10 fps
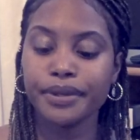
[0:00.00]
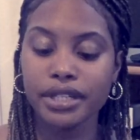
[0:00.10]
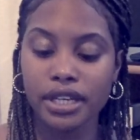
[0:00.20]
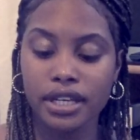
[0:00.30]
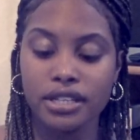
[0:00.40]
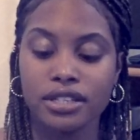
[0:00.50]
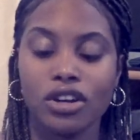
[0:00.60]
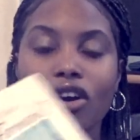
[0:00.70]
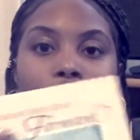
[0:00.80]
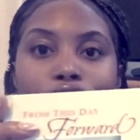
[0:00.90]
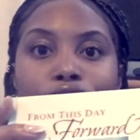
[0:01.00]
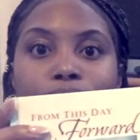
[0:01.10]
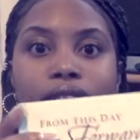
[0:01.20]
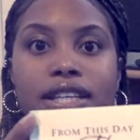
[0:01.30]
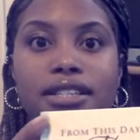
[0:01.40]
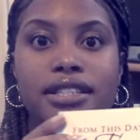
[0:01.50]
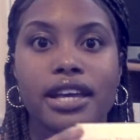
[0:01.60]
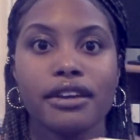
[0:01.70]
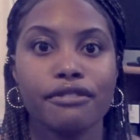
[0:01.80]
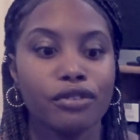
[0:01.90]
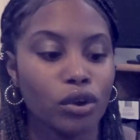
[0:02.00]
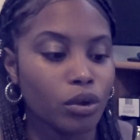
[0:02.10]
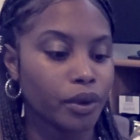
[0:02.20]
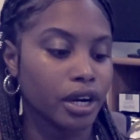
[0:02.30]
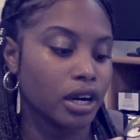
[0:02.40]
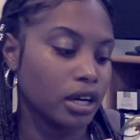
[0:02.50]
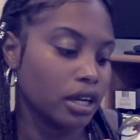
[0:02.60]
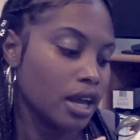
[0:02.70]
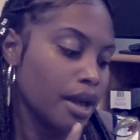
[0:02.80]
book is called From This Day Forward.